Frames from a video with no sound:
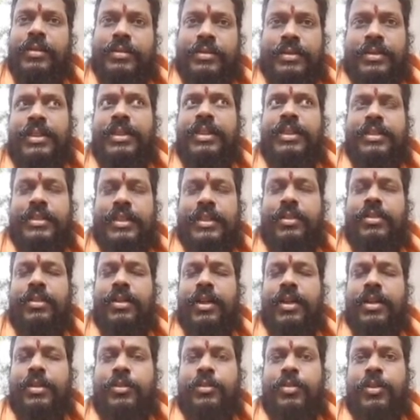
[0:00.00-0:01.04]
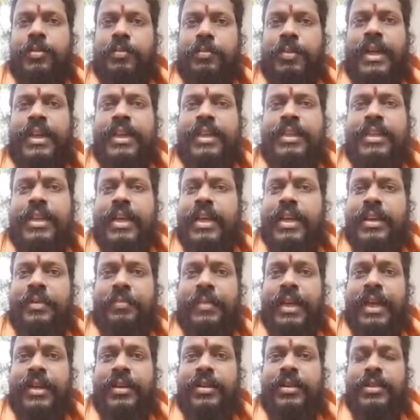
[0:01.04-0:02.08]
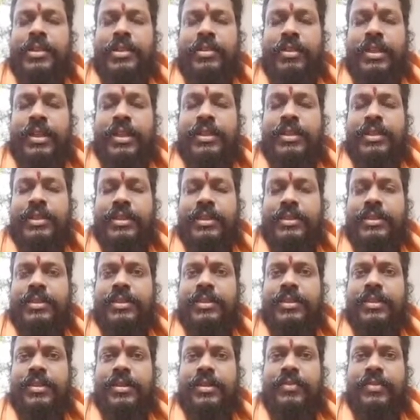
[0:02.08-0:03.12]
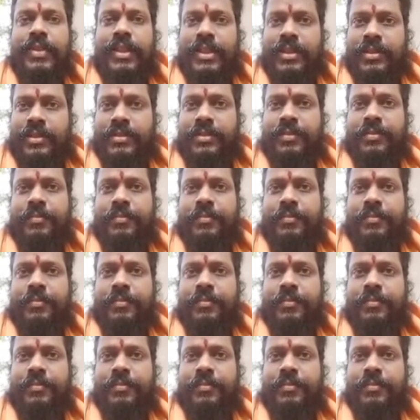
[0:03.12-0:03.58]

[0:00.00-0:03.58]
Seriously, good money they can make during this week.